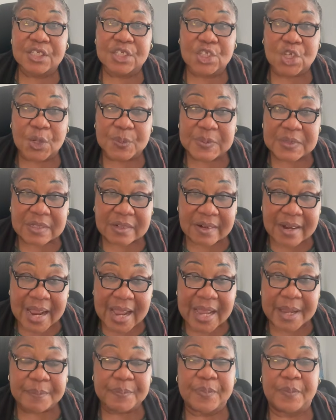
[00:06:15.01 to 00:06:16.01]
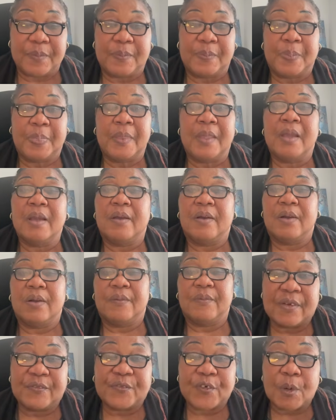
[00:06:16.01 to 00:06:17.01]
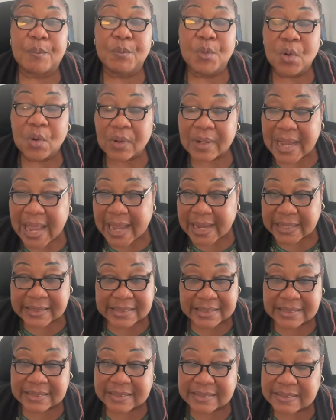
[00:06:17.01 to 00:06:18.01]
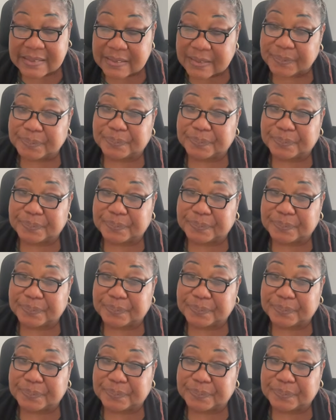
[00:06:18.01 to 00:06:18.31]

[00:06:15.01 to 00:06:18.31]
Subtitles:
subscribe for more guidance,